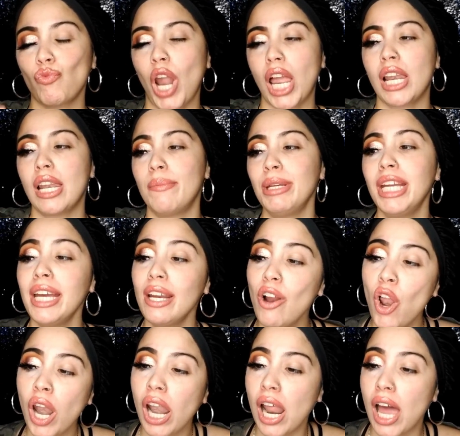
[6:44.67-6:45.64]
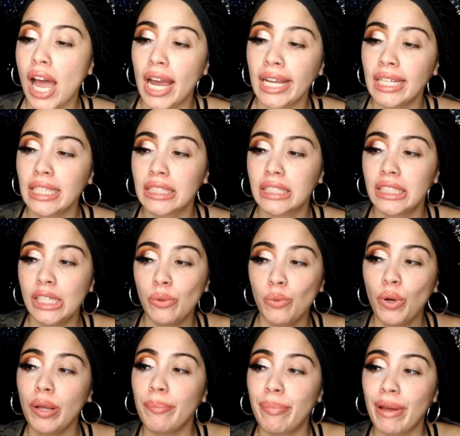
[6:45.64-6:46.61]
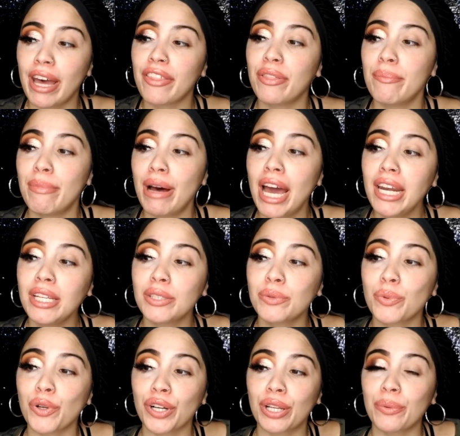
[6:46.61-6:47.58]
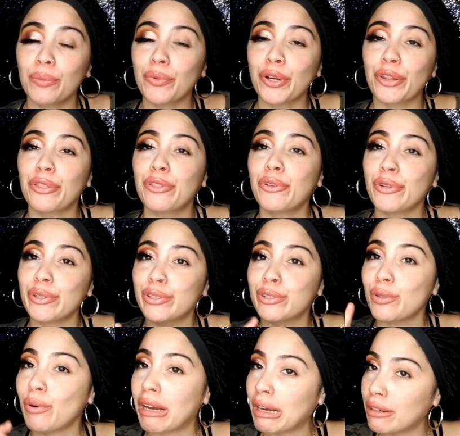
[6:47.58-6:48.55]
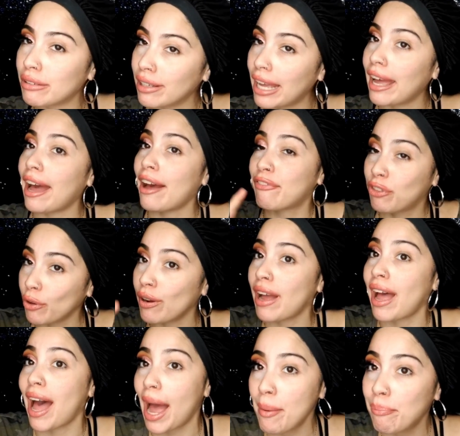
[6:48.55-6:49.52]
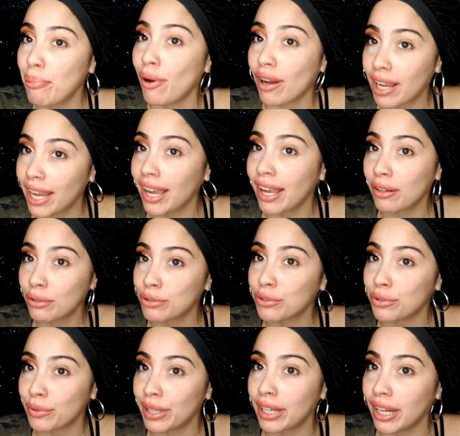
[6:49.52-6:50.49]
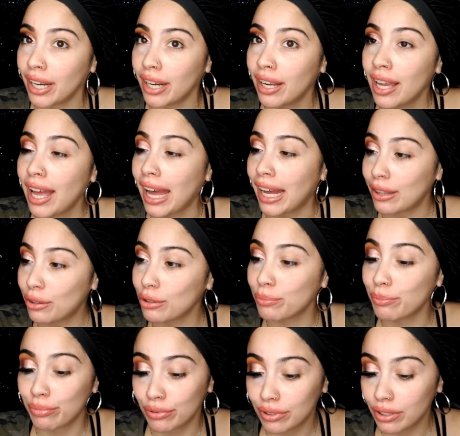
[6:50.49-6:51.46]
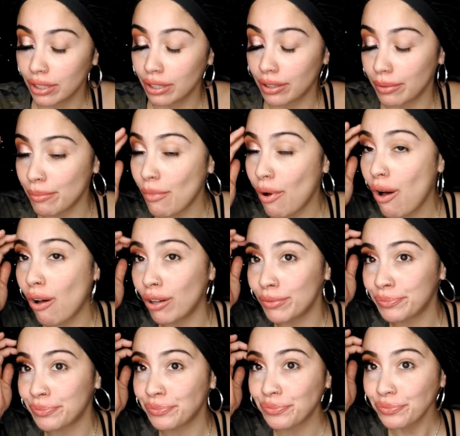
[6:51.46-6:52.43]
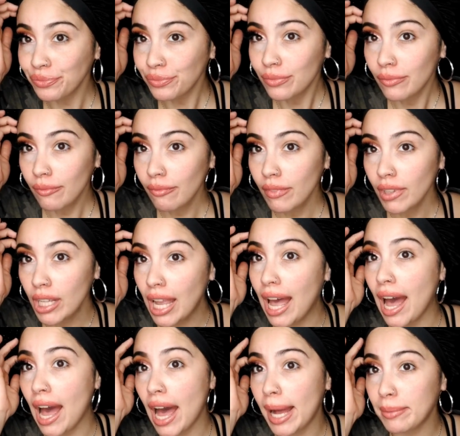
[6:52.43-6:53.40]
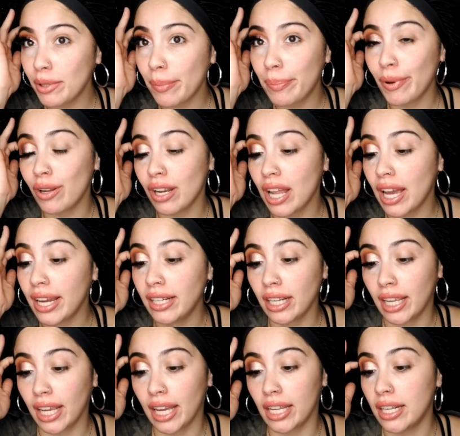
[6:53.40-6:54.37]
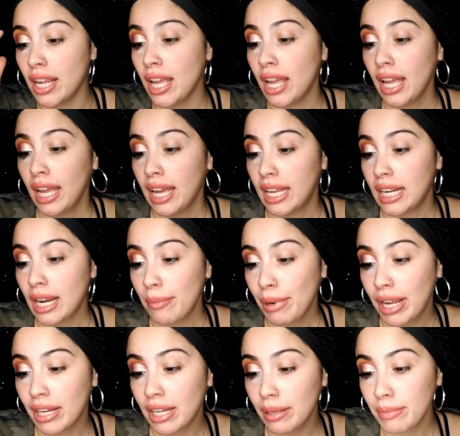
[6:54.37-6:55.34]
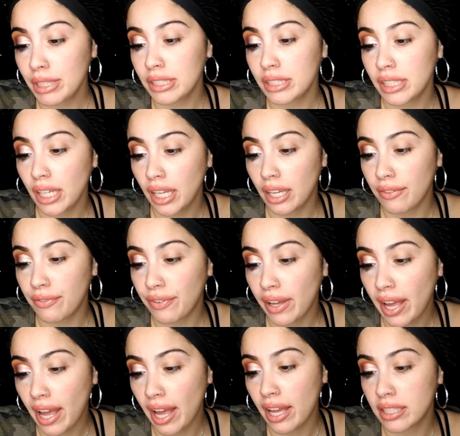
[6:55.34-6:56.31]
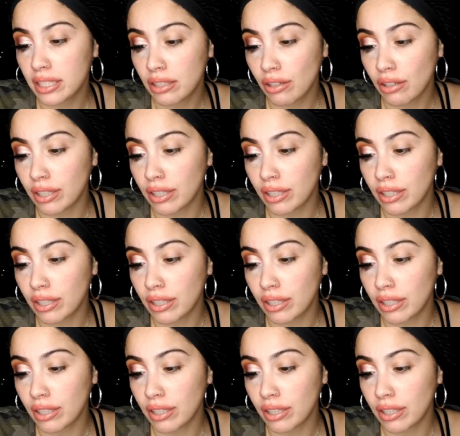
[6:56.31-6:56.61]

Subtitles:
let me get online and see what Bath and Body is working with, you know. So after I bought candles already at the mall, I hopped up online again, and I'm like, let me see if it has